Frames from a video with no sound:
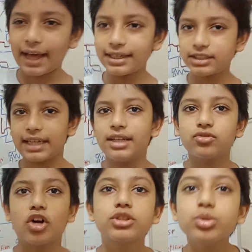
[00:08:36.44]
that
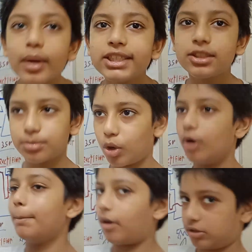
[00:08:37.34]
stands for switch
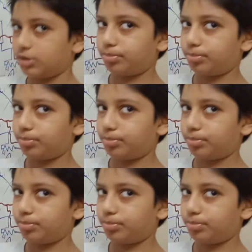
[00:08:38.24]
mode power